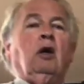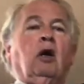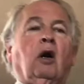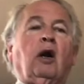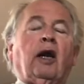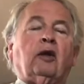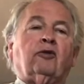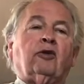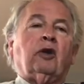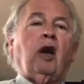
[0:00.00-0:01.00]
All right,
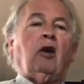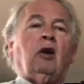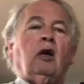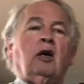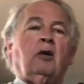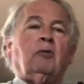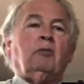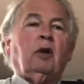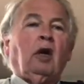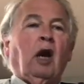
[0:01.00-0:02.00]
so now
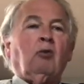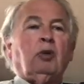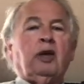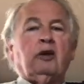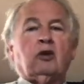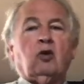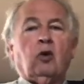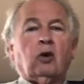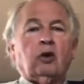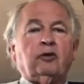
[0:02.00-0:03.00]
I'll play the
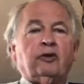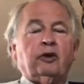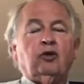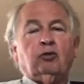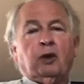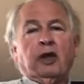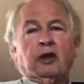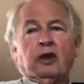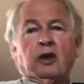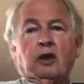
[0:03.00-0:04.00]
chords and you play
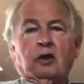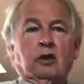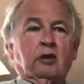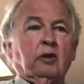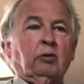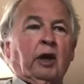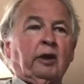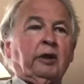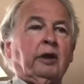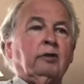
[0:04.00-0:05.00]
the
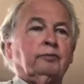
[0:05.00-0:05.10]
melody.